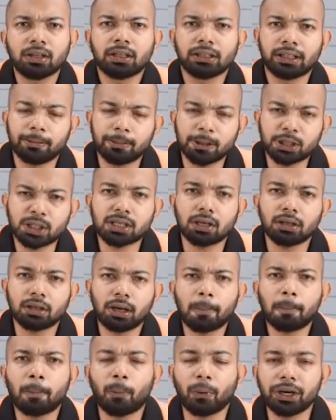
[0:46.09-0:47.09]
There will be
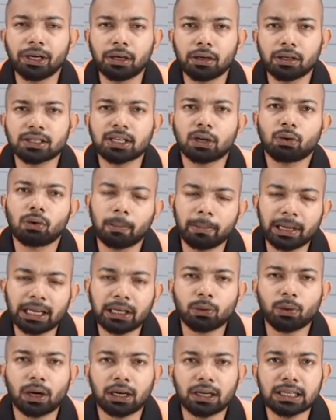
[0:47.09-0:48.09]
certain pointers that will make
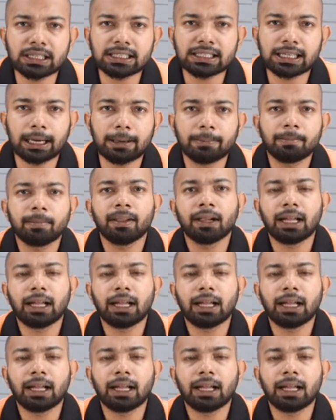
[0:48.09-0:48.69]
you understand